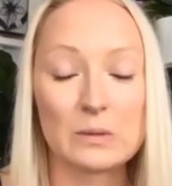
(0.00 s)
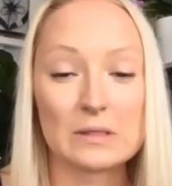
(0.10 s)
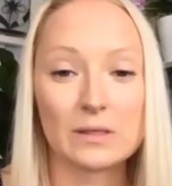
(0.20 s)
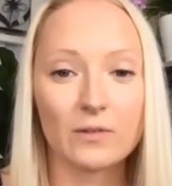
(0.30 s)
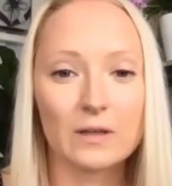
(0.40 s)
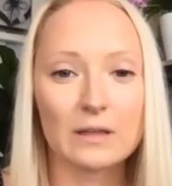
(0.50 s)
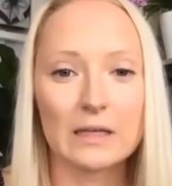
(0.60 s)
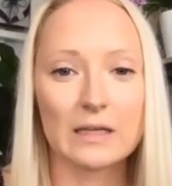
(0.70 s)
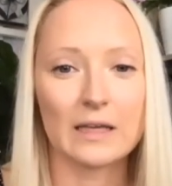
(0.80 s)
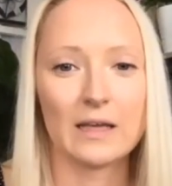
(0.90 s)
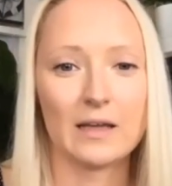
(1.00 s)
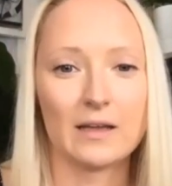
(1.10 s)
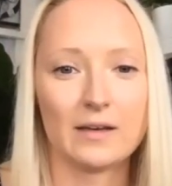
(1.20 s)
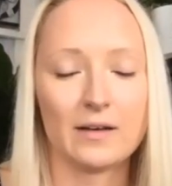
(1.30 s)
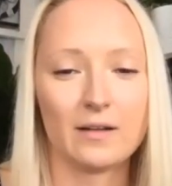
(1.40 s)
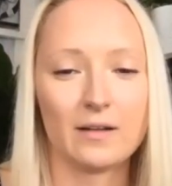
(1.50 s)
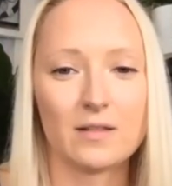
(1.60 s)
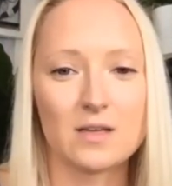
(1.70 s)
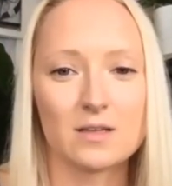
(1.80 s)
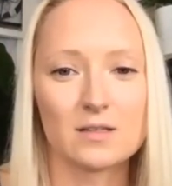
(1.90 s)
specifically
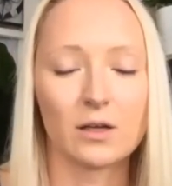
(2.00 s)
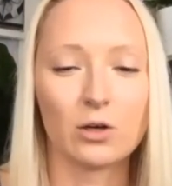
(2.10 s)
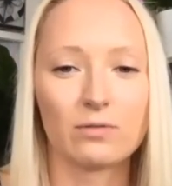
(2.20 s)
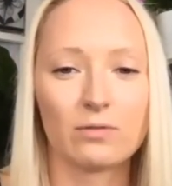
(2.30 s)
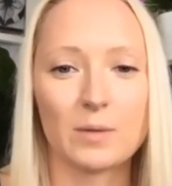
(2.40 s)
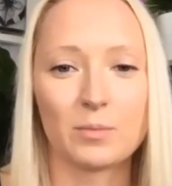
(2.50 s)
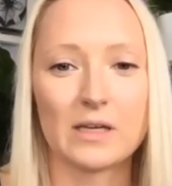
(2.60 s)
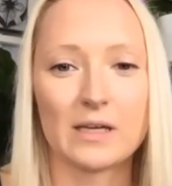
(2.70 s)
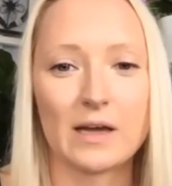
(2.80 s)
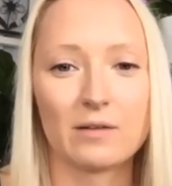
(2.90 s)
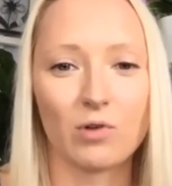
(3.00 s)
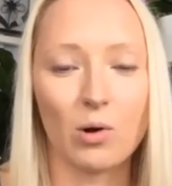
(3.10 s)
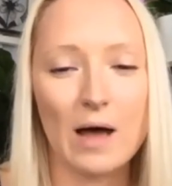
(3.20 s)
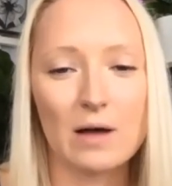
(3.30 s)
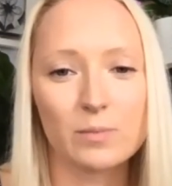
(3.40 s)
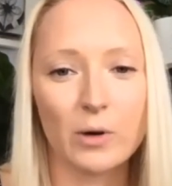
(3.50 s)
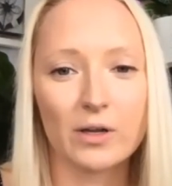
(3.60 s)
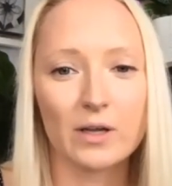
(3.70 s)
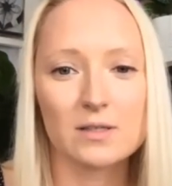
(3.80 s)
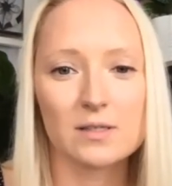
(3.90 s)
in the single family and row house
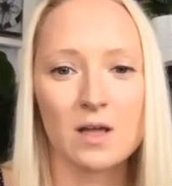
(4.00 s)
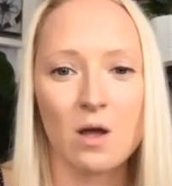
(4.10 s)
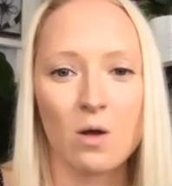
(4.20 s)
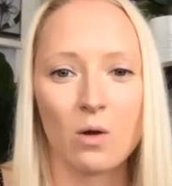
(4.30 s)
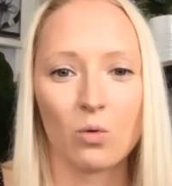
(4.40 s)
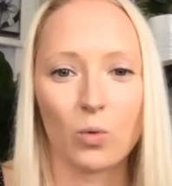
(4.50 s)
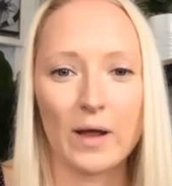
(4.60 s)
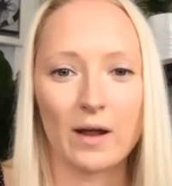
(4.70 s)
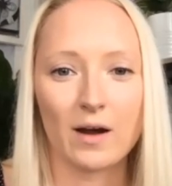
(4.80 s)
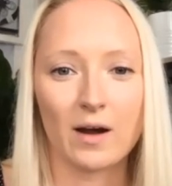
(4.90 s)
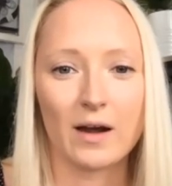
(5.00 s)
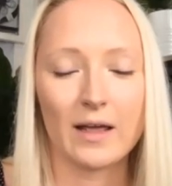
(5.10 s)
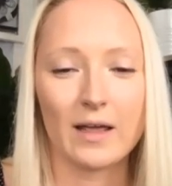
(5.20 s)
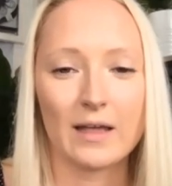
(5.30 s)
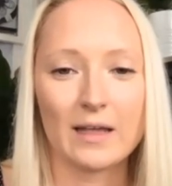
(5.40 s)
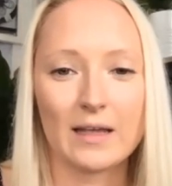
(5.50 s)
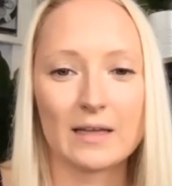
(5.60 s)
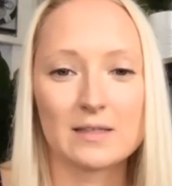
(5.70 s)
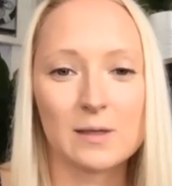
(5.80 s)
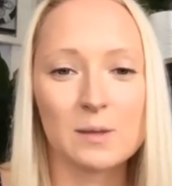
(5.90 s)
markets, where
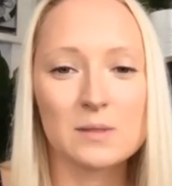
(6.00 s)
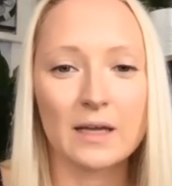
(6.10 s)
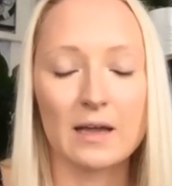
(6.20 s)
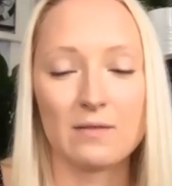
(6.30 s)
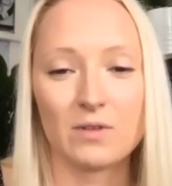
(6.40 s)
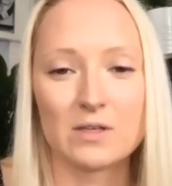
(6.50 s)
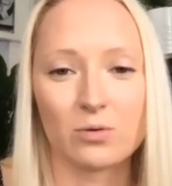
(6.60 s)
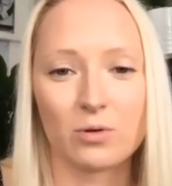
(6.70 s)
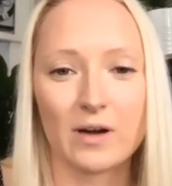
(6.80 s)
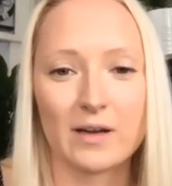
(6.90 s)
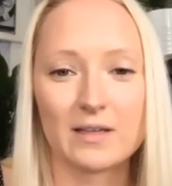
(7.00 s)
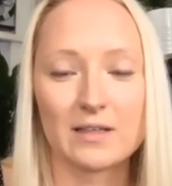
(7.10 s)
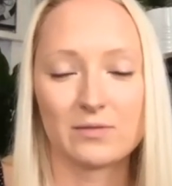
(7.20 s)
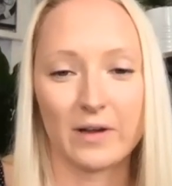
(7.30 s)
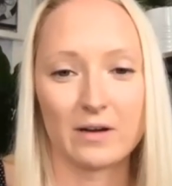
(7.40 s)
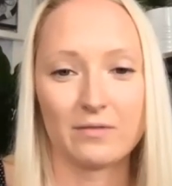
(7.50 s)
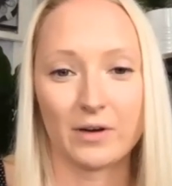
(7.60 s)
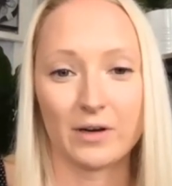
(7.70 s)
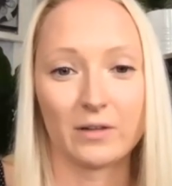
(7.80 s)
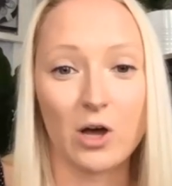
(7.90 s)
it seems like inventory is very,
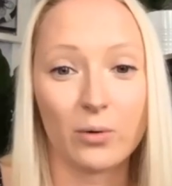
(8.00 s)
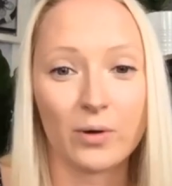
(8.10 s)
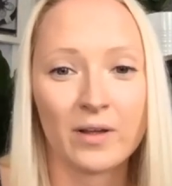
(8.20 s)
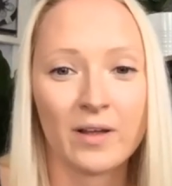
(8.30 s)
very low.